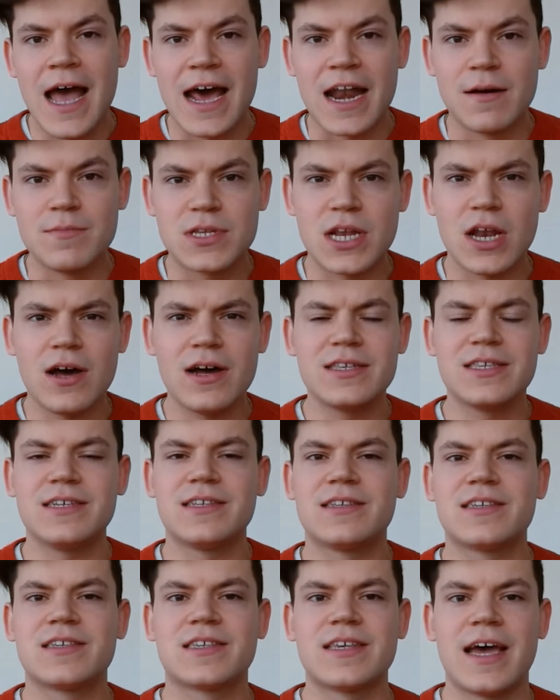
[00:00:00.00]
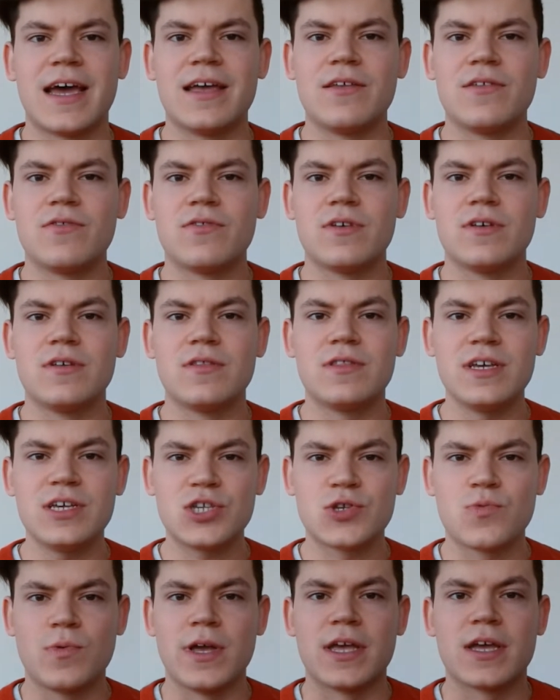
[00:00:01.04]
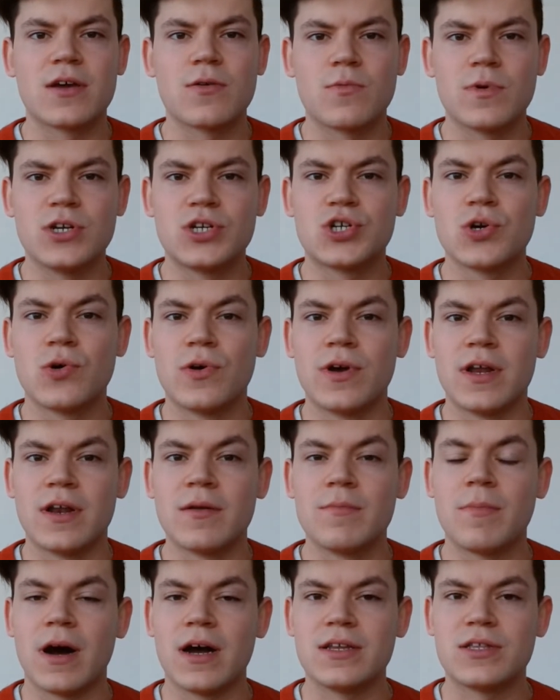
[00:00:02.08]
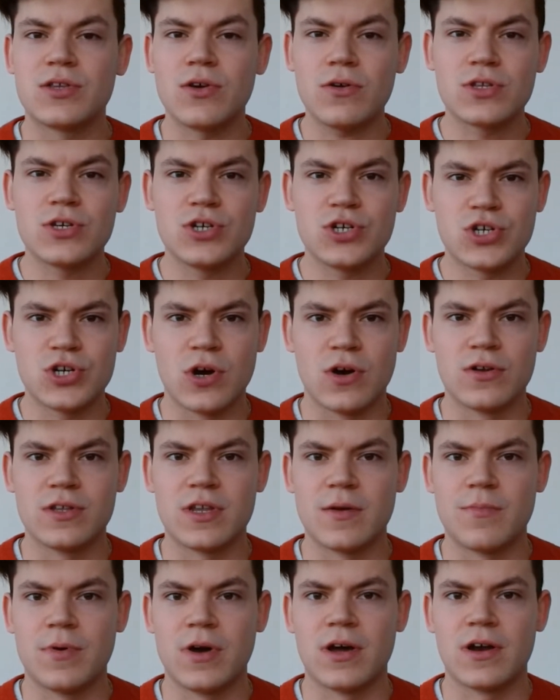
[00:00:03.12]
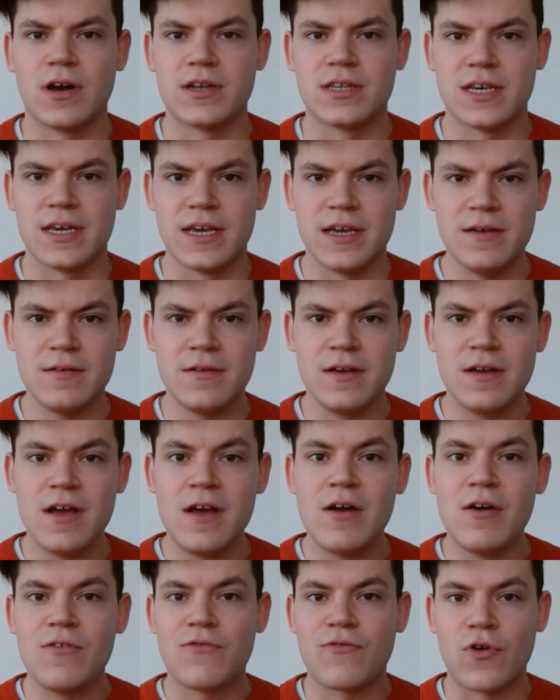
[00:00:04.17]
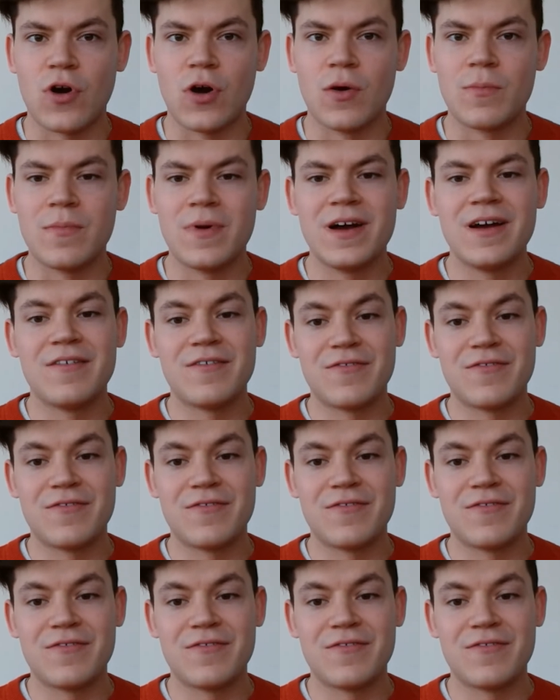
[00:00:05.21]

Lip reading: And I'm delighted to say that this week we're joined by Dr. Jean de Bernardi from